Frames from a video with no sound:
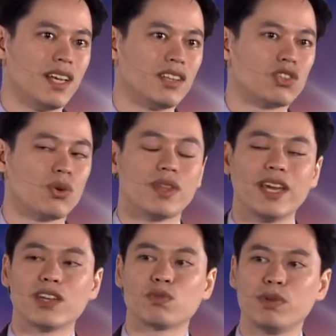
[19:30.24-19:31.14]
And so
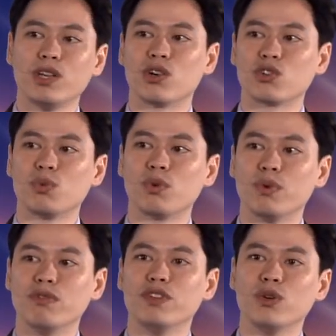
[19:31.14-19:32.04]
they, as peers,
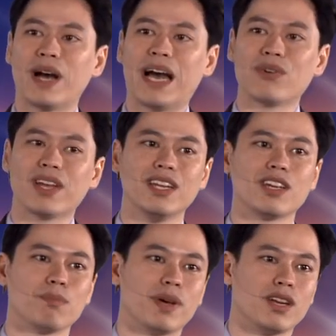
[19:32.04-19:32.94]
would review out any
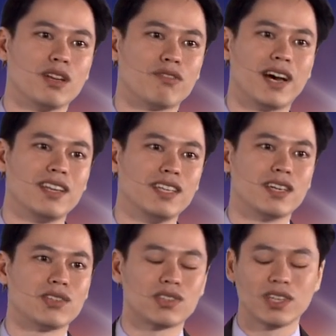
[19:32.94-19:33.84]
competitive
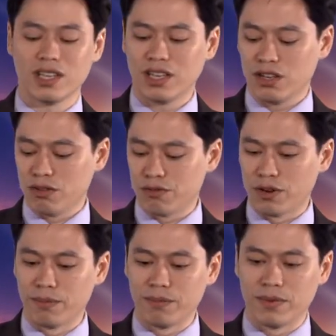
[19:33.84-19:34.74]
ideas
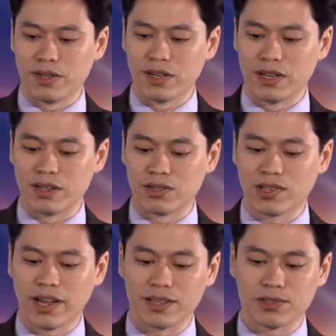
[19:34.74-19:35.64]
from uh, the
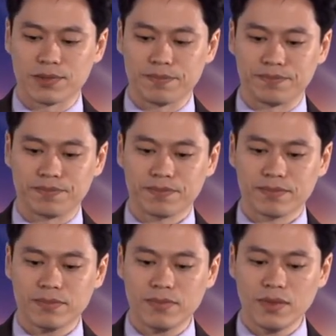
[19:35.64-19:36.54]
science.
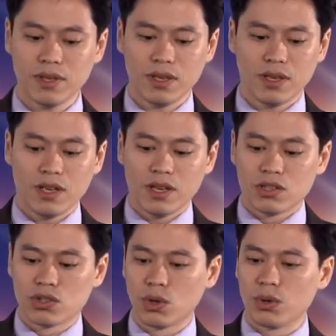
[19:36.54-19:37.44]

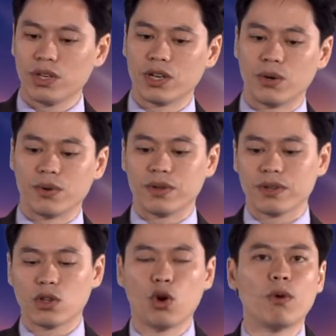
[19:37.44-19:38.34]
So, you know,
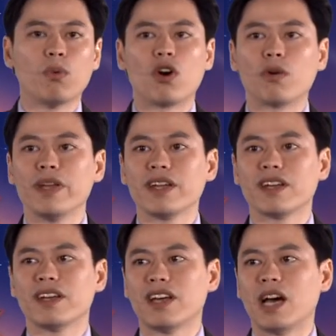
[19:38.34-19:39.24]
global
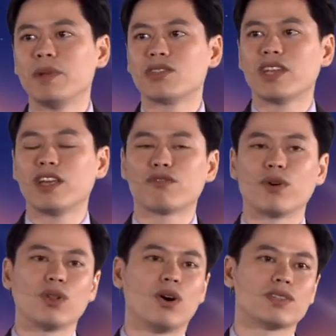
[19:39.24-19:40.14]
warming, I've been saying
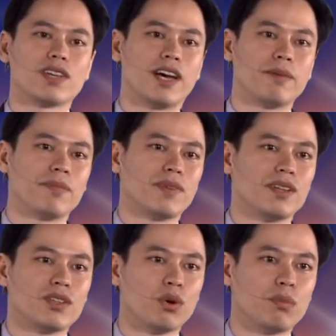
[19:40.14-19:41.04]
for a long time,
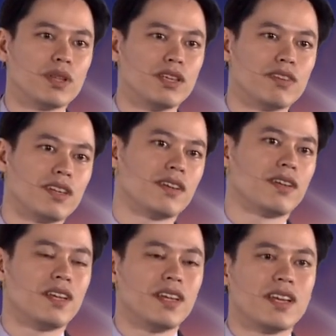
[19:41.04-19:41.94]
don't believe it.
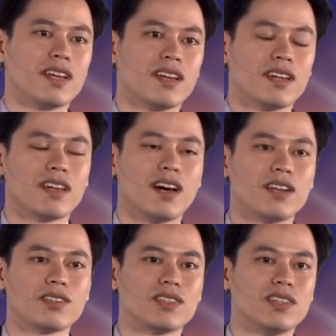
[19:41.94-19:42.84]

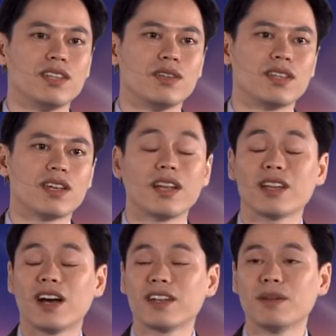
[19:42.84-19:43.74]
God, didn't,
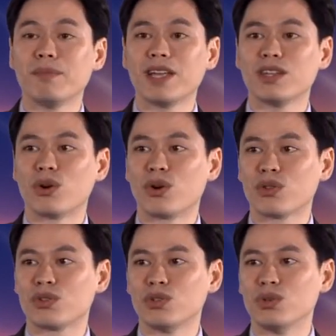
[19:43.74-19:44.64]
God, God didn't make the
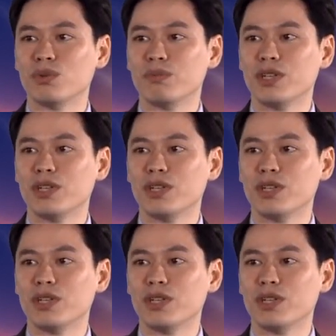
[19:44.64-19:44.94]
earth to